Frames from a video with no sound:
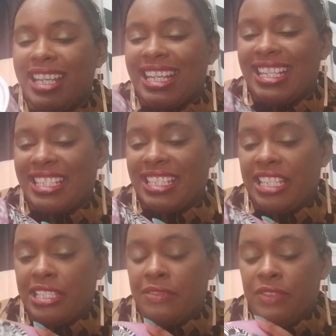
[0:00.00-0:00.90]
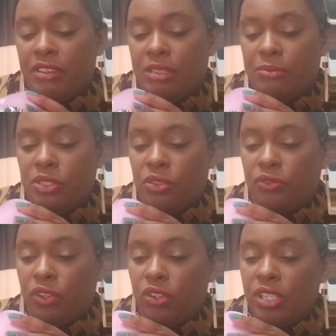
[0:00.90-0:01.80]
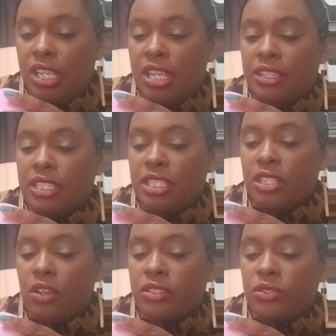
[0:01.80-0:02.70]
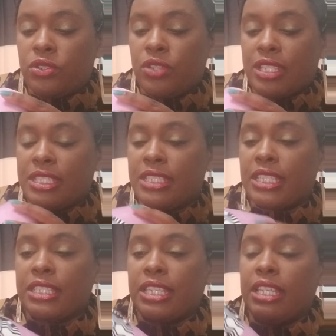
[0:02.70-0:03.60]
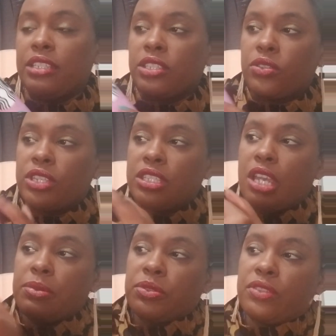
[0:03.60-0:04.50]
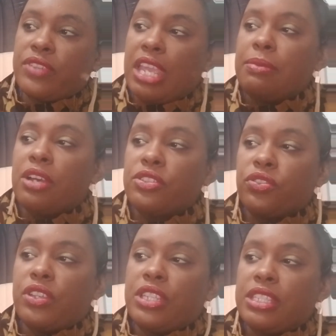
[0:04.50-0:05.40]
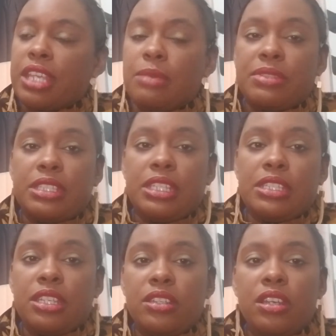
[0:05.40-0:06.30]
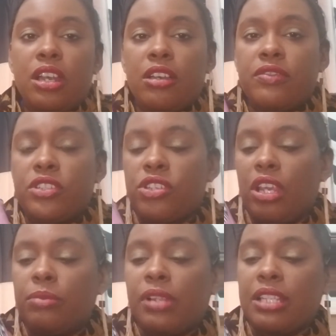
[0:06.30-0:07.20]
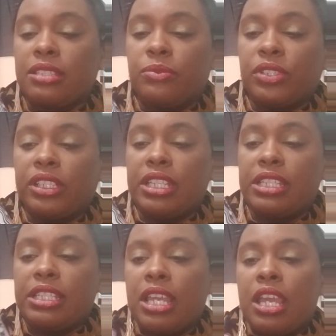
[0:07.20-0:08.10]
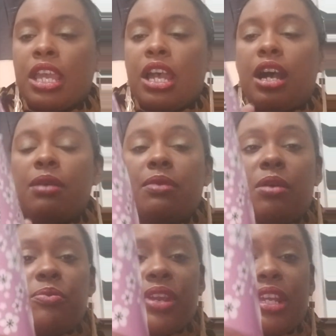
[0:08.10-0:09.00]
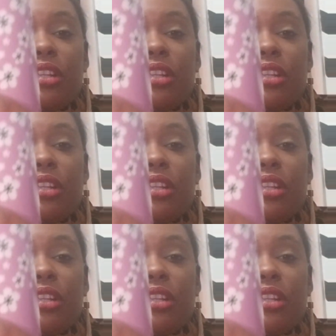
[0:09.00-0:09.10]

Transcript: because this isn't very beautiful. This is also 2016, so these cups would have came out during the same season of the cherry blossom release. I'll bring it